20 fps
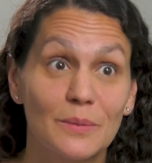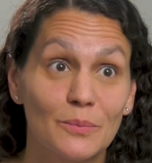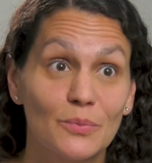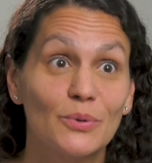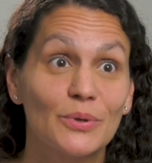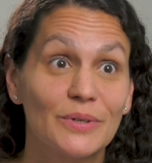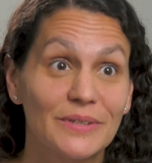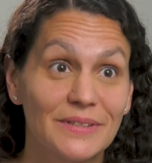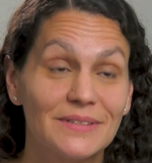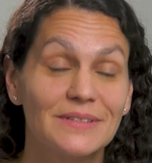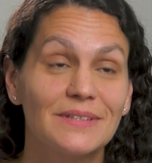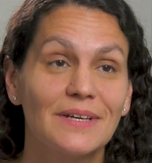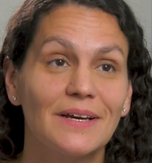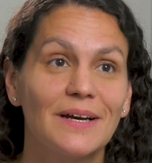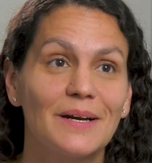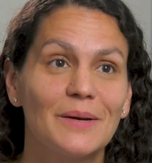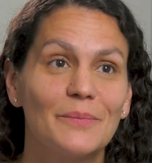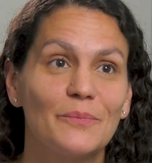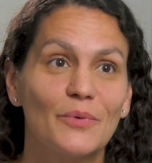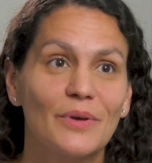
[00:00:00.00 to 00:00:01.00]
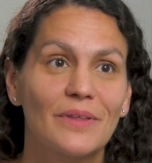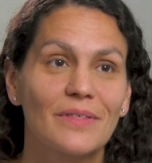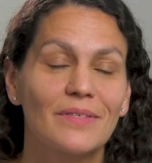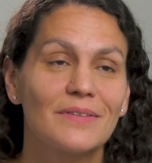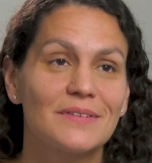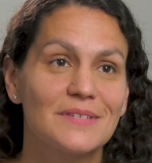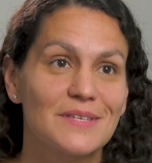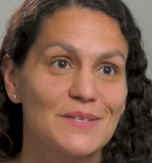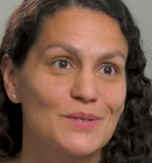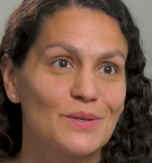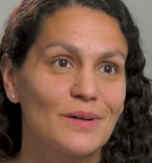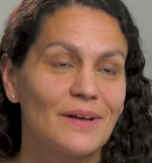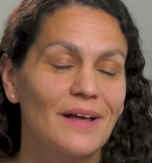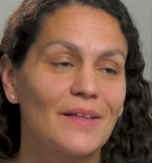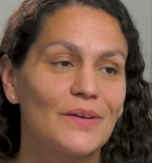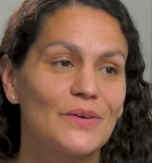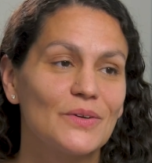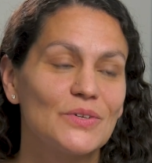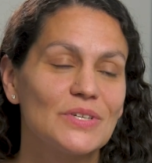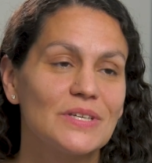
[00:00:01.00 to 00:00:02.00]
important with seasonal
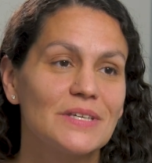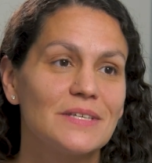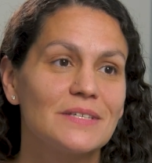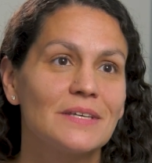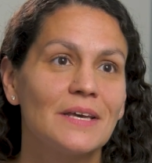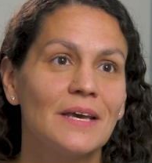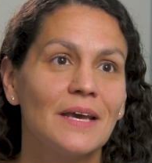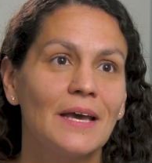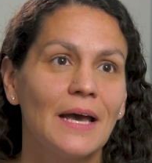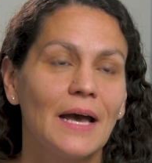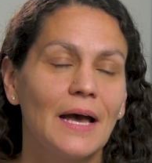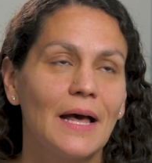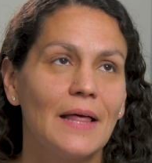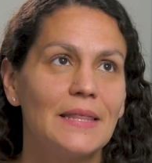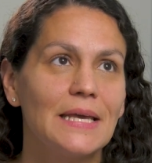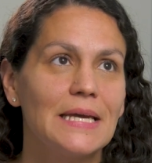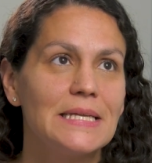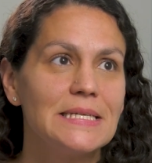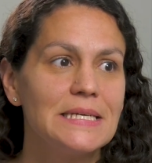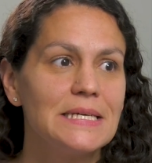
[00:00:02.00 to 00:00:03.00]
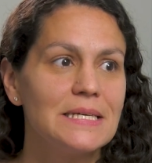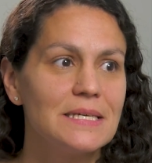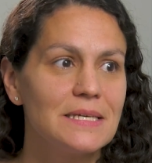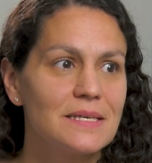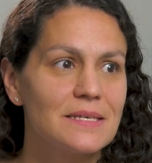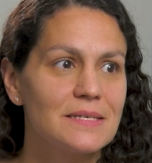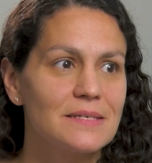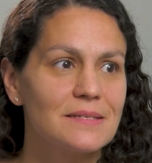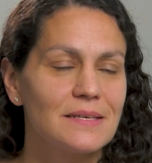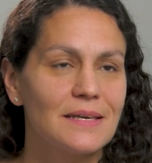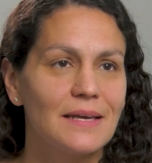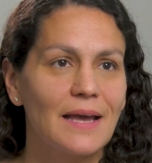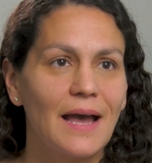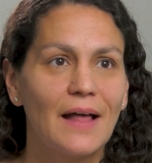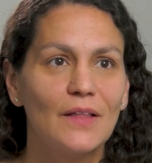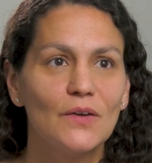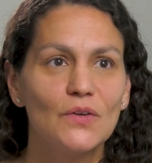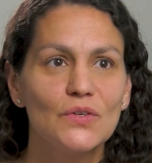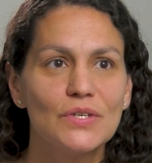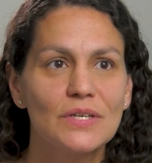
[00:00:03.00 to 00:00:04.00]
allergies. The idea is the
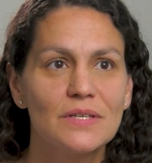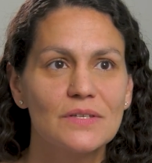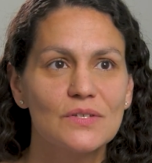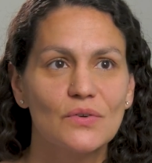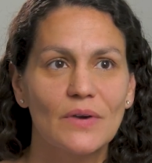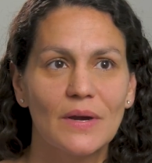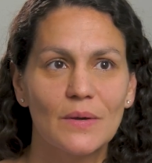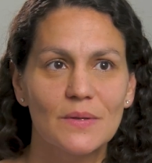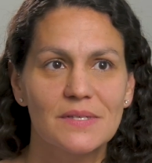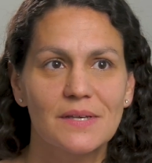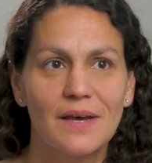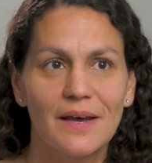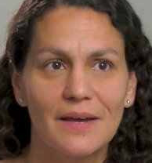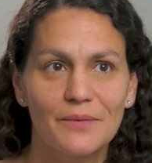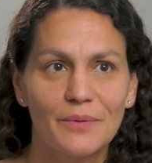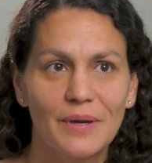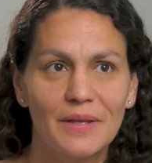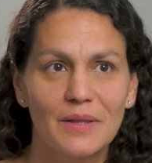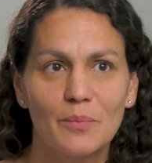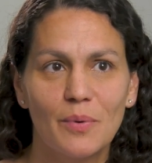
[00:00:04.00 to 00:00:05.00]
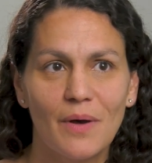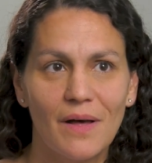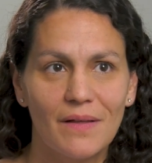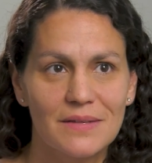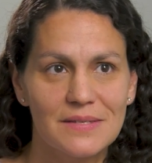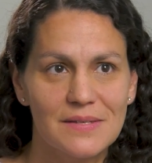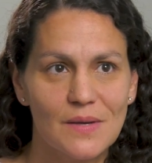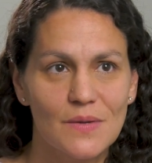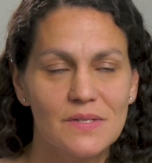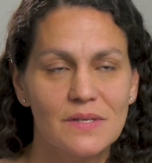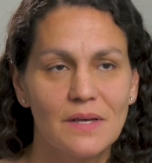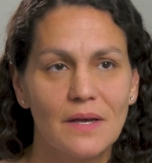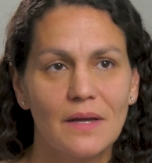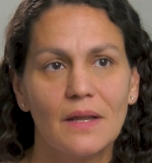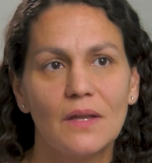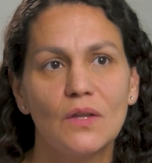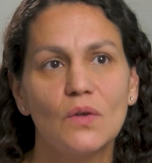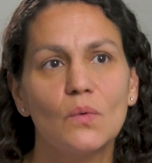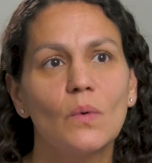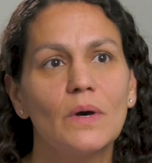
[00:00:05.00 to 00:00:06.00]
allergens are outside, right? The pollen's outside,
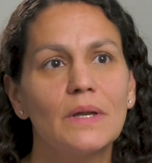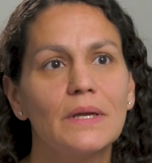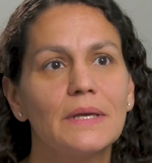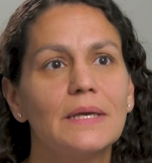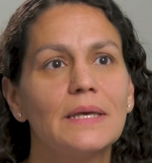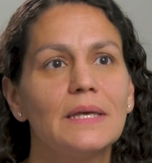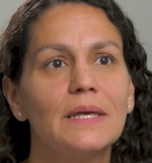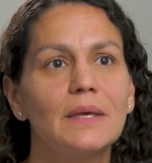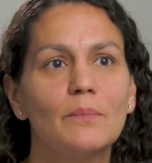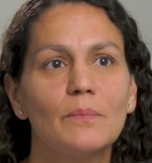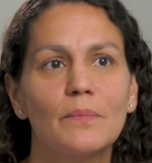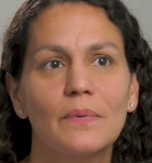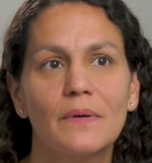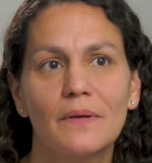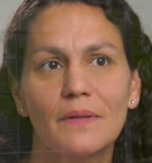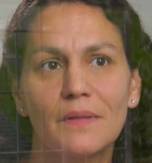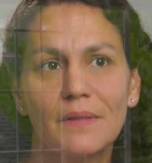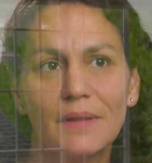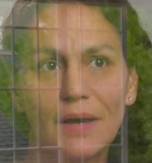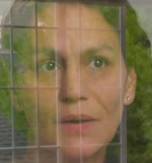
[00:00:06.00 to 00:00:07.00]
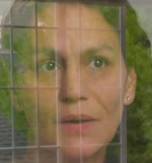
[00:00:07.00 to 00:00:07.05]
and you want to keep the